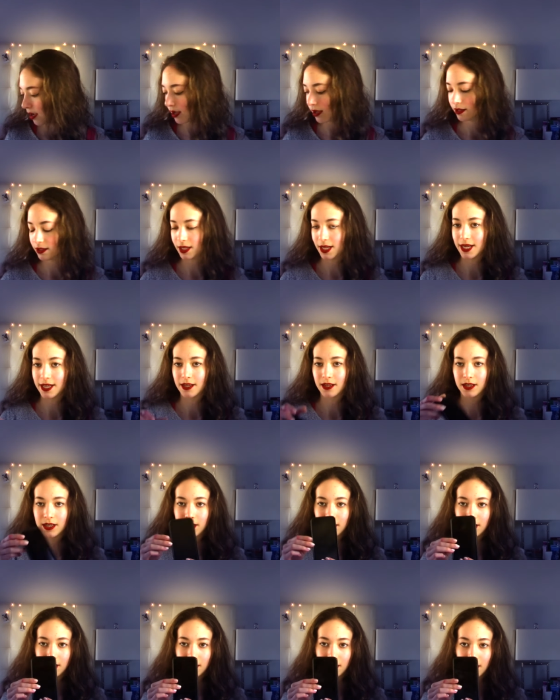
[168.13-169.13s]
like,
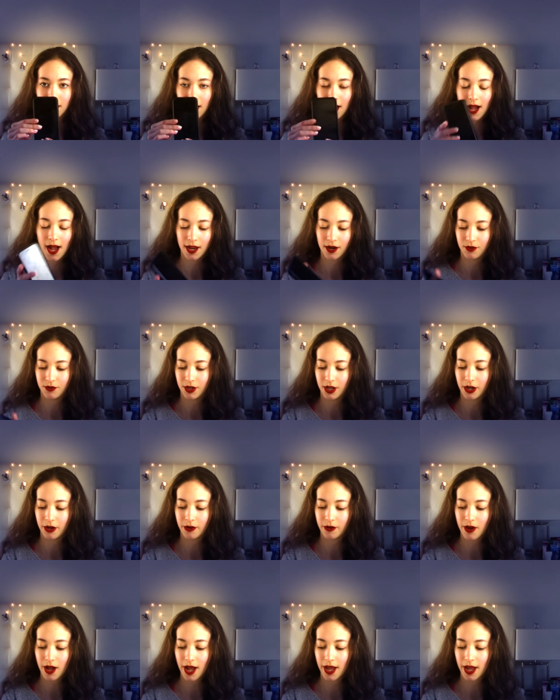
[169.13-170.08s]
I don't know.